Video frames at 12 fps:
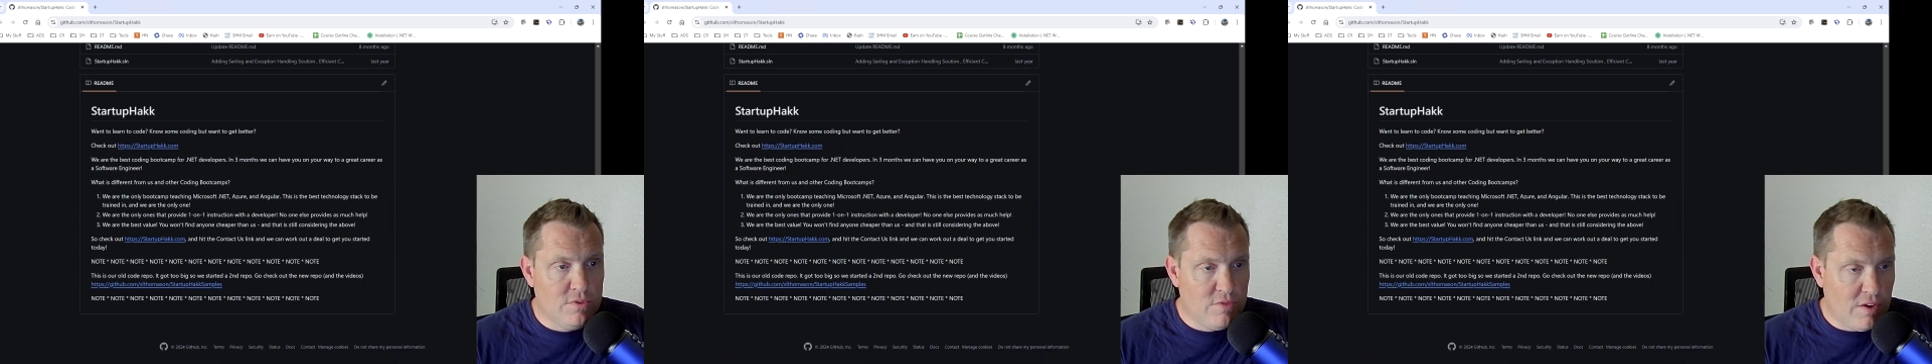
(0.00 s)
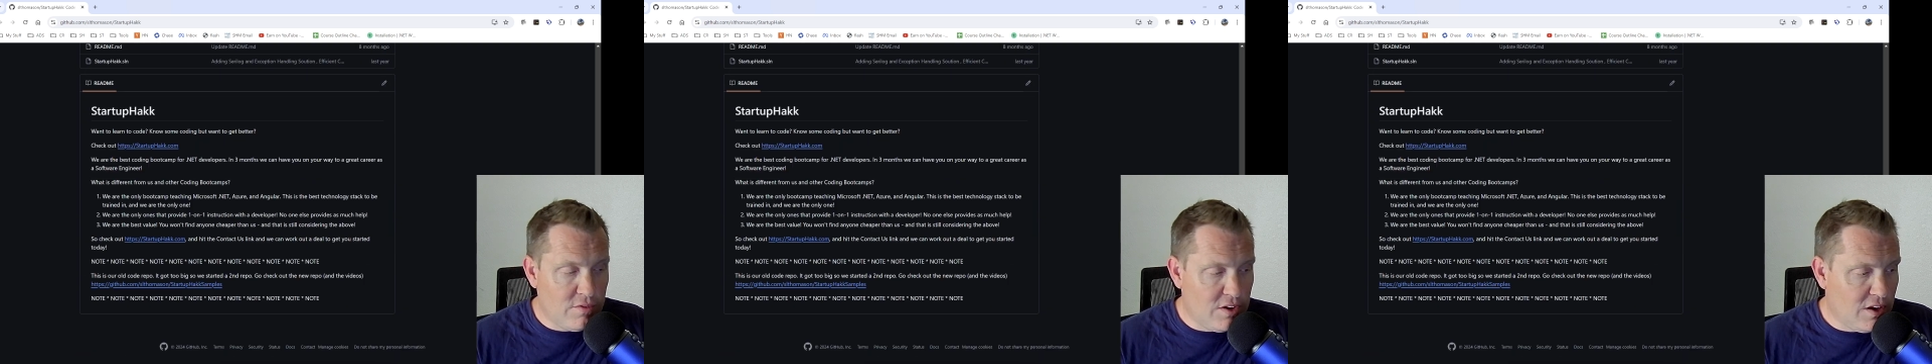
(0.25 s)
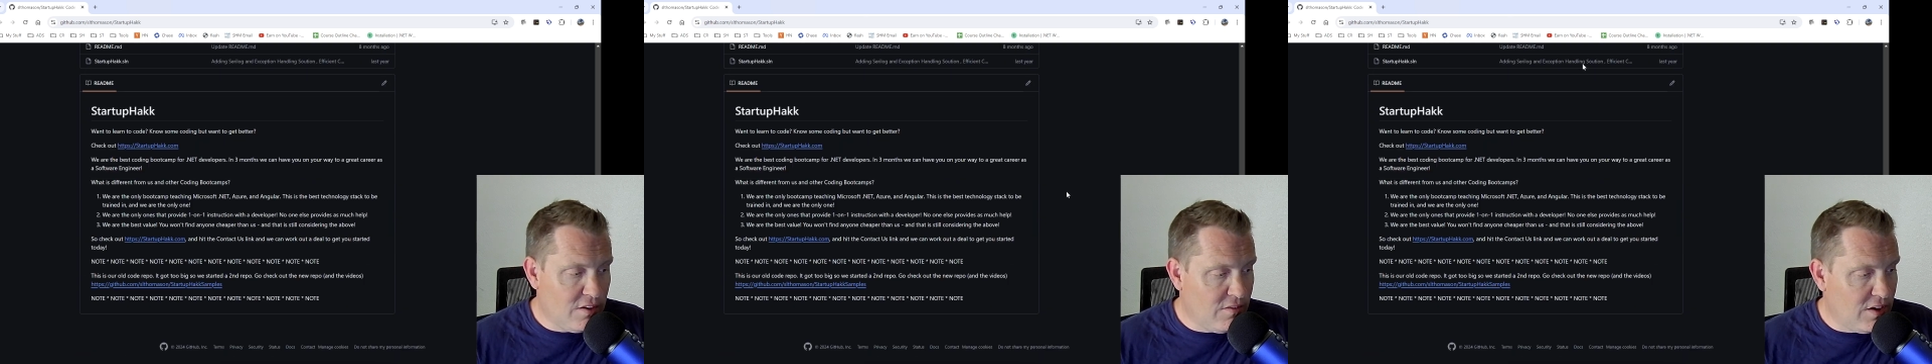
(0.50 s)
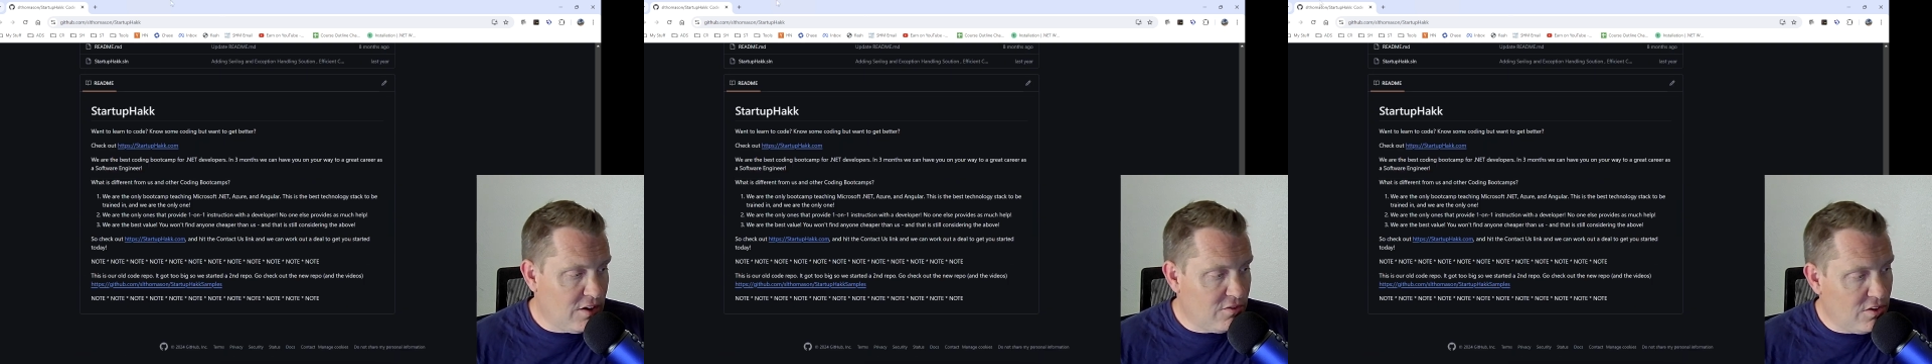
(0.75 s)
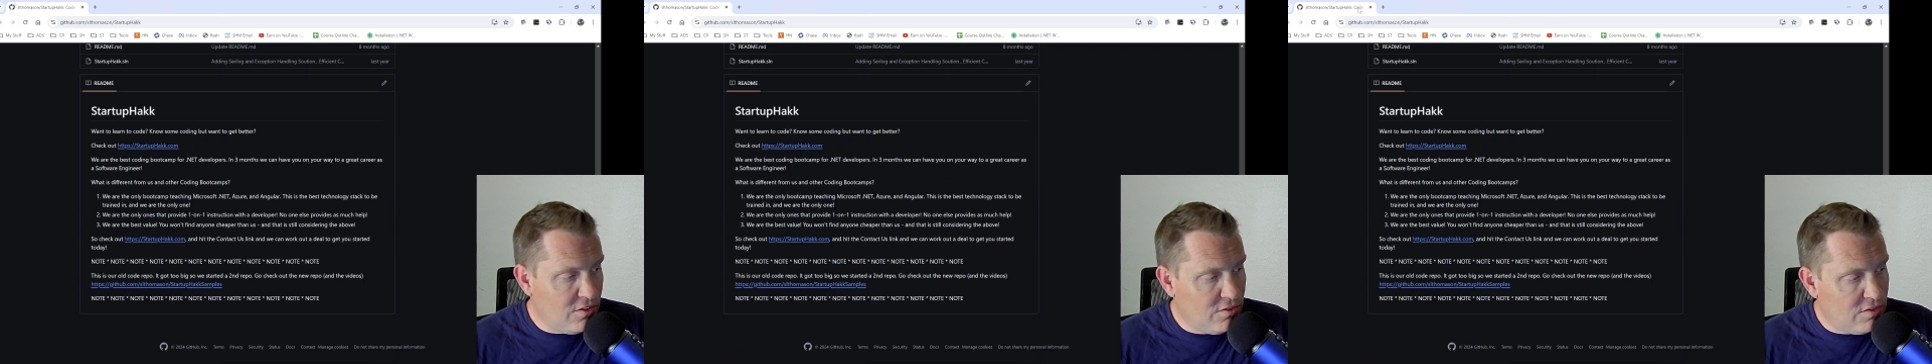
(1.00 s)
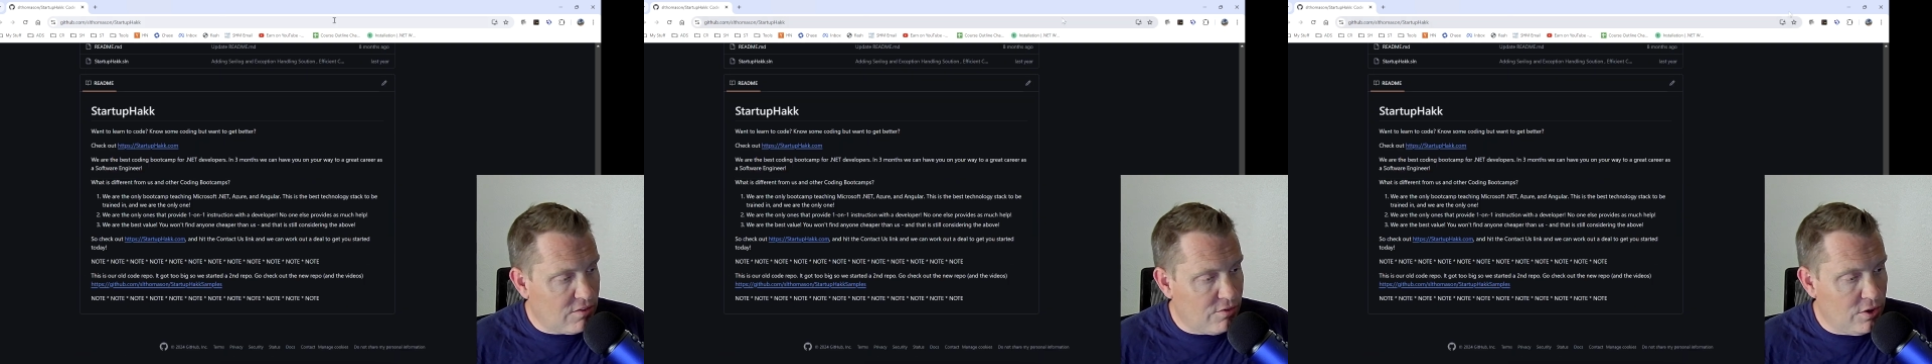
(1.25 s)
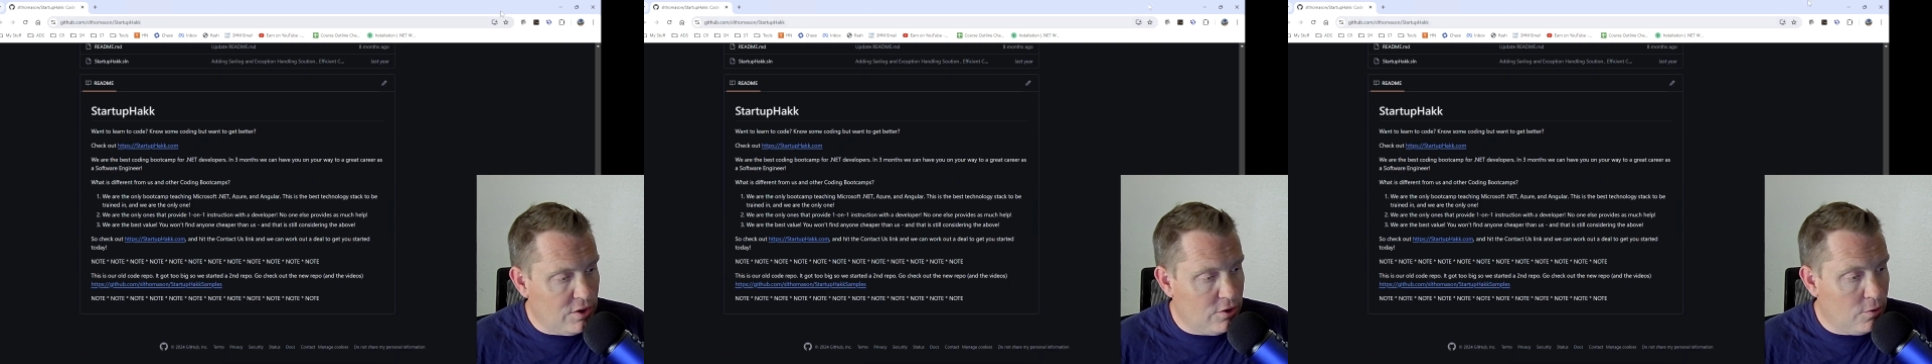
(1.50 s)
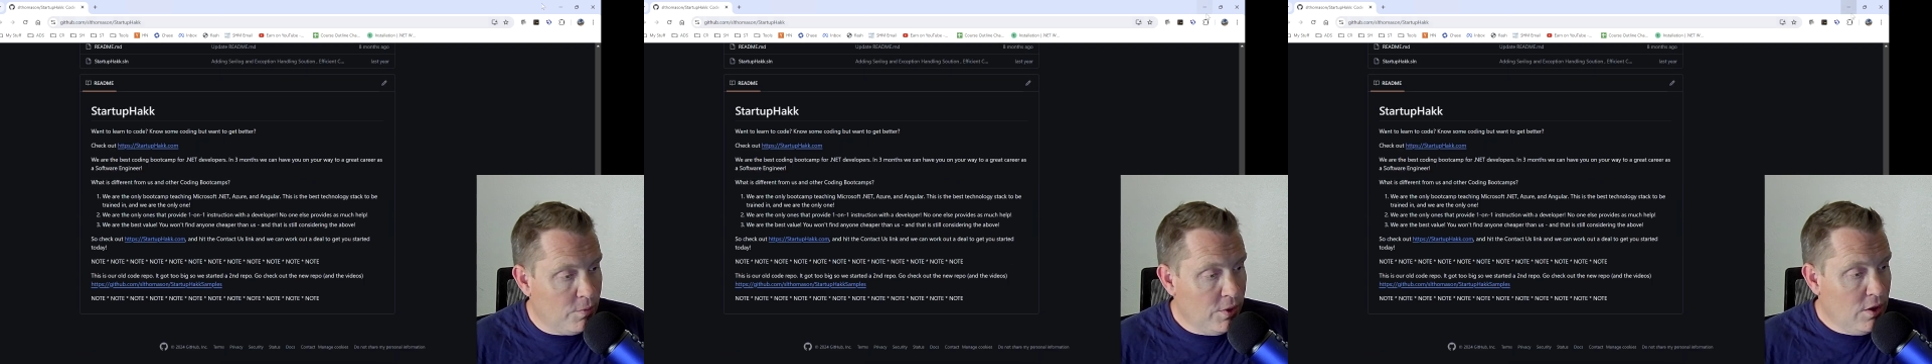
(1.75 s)
If you haven't taken advantage of these, definitely
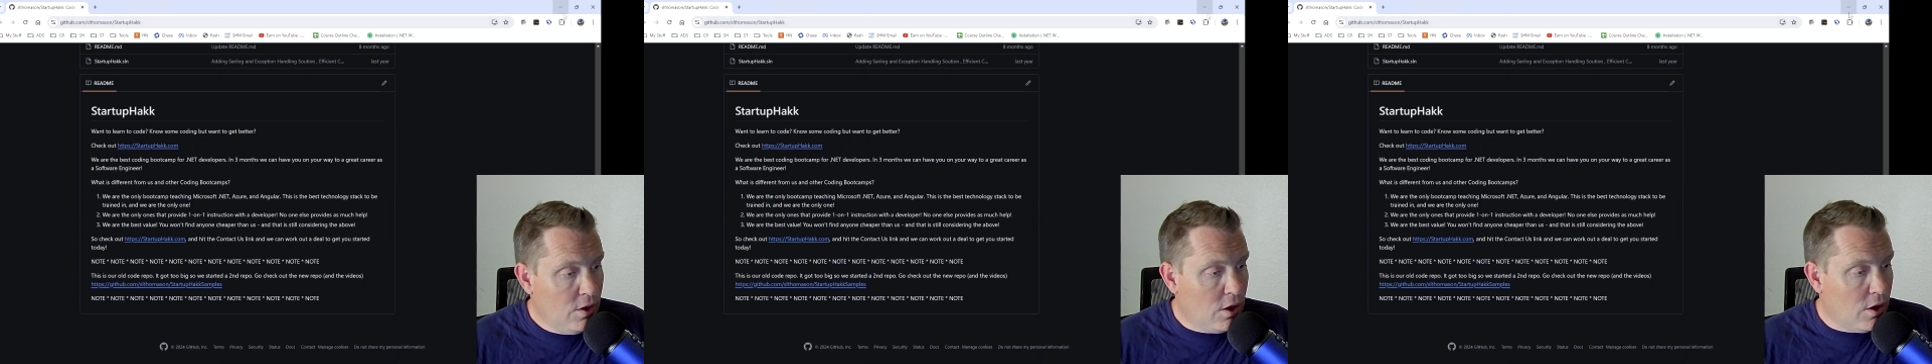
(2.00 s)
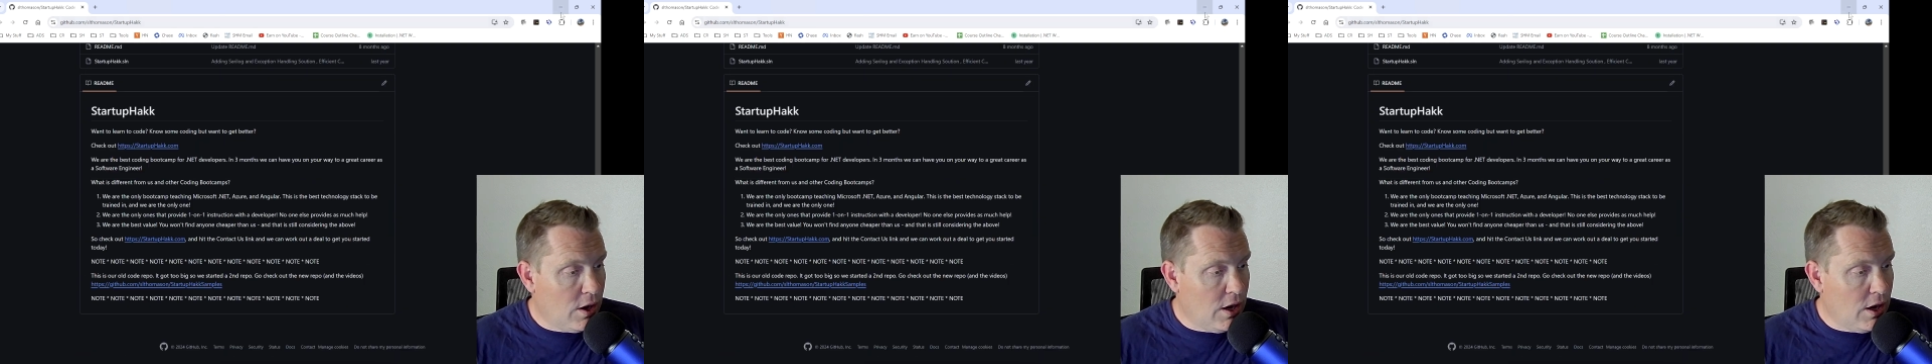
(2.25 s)
do. All right,